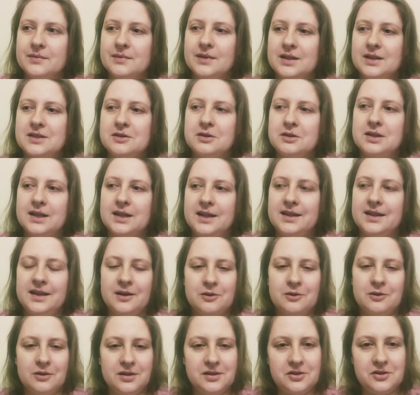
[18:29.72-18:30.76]
it's not like they
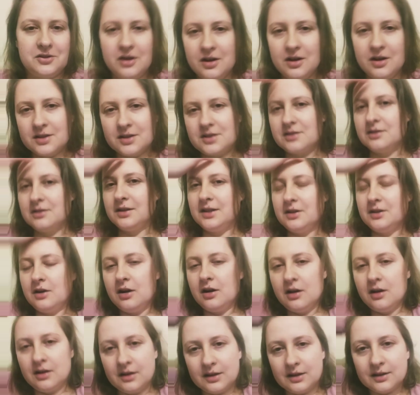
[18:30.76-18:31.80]
call the shots, not at
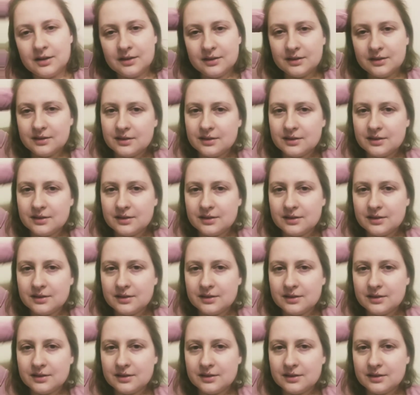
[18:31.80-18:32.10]
all.